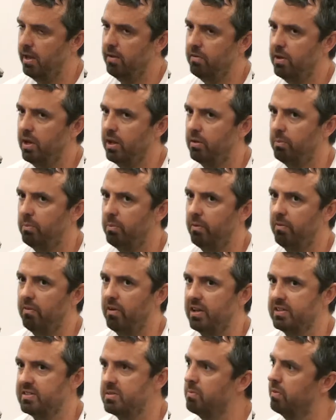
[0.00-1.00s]
If you had to
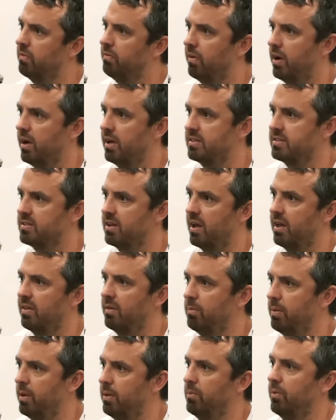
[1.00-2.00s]
provide some advice to
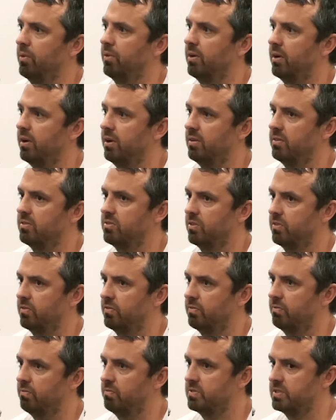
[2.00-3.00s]
other people that are sort
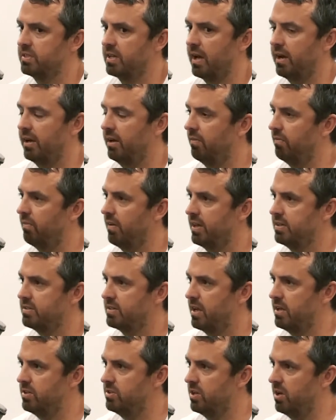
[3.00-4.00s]
of starting to face
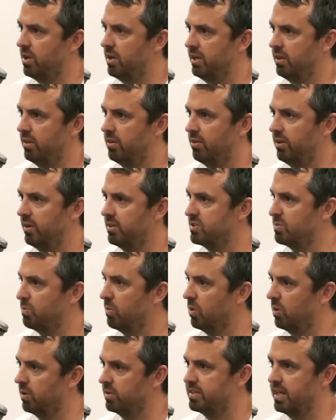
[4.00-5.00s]
that journey, they're in a
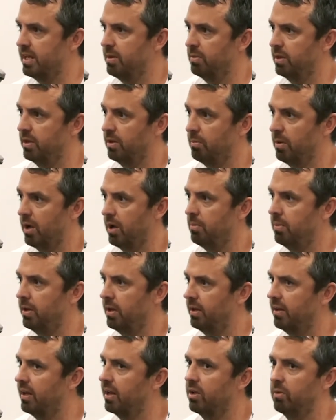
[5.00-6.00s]
smaller team at the
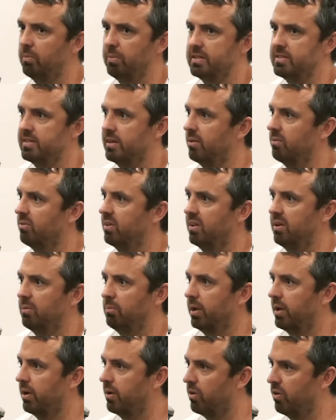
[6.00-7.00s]
moment, and they could be sitting within a
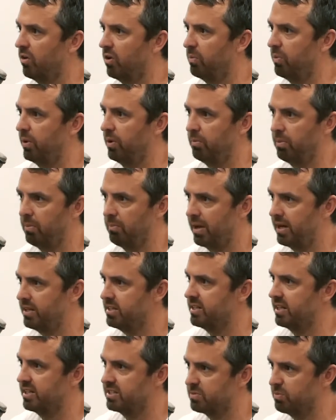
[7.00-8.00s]
bigger corporate, but
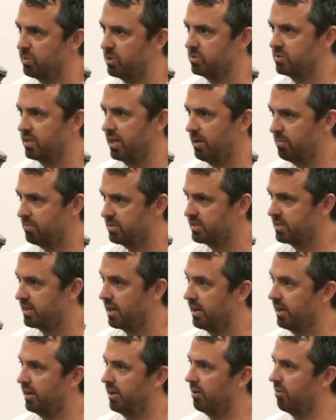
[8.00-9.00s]
managing a small team and
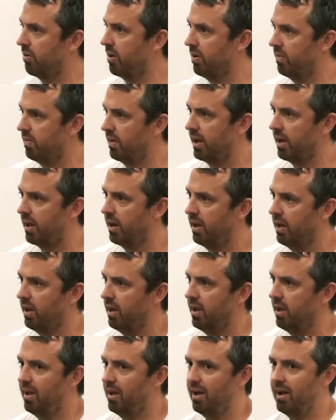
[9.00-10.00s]
starting to grow that,
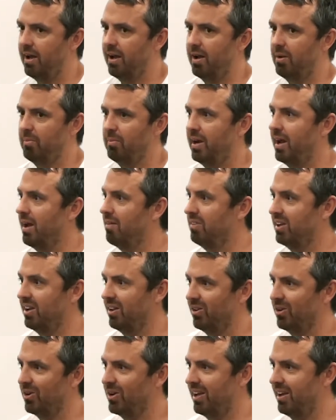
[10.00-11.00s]
and having
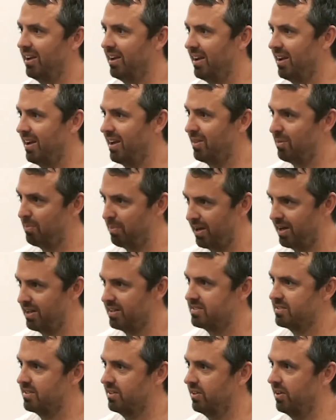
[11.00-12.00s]
to look at other
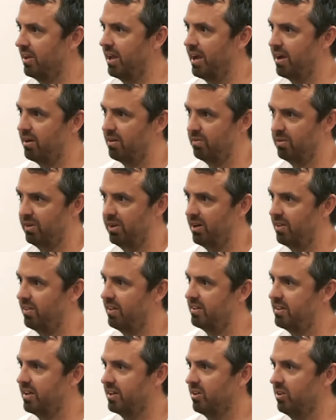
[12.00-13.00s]
parts and how,
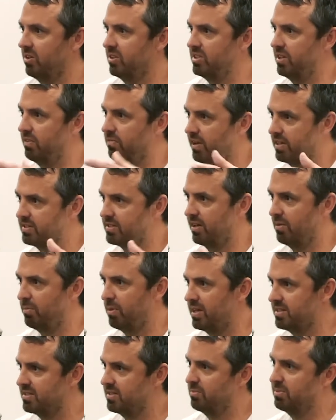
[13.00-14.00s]
their technology affects other
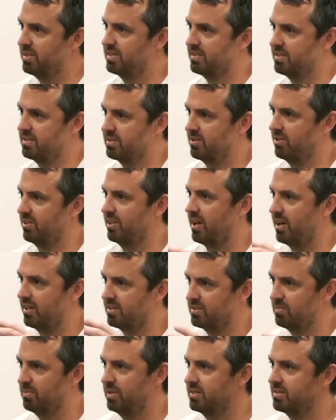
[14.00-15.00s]
parts of the business or the
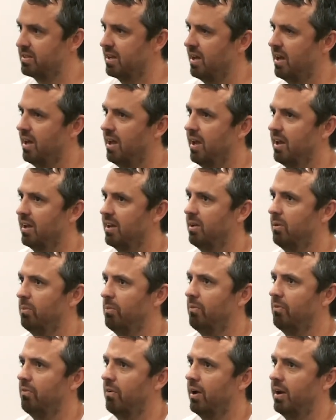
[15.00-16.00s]
customers. Can you
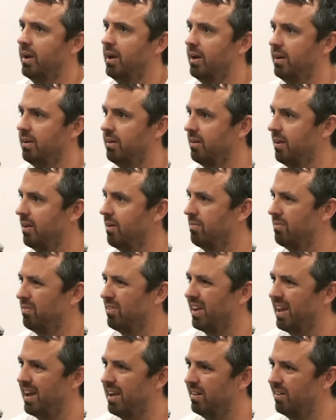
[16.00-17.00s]
provide any
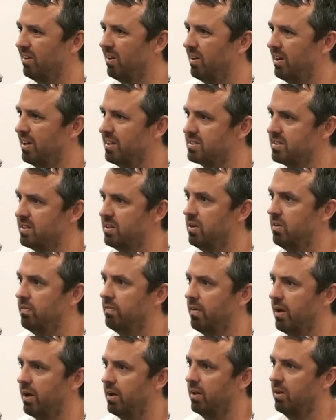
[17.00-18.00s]
of key learnings that you
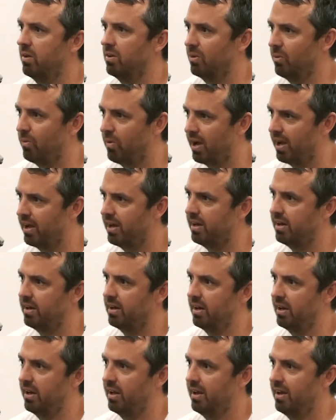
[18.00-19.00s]
found along the way
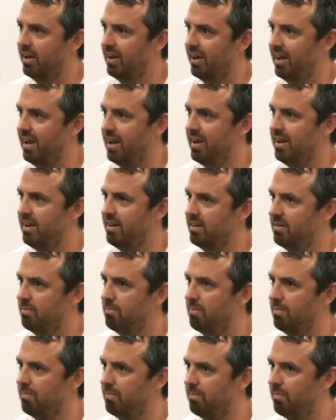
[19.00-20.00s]

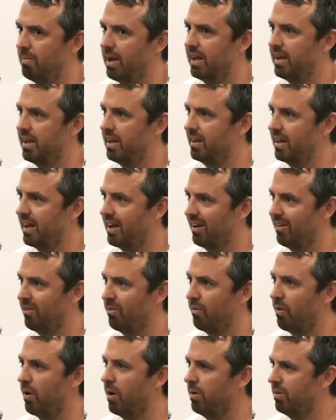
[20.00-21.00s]
in making that
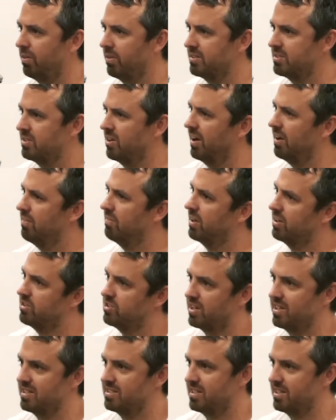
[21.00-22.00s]
growth? It's not even a
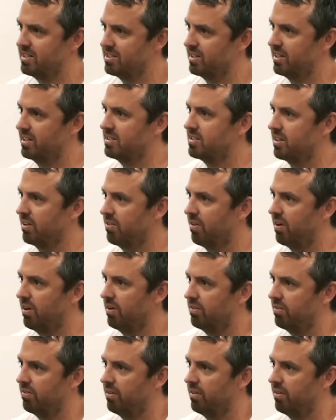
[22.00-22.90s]
transition, it's a growth,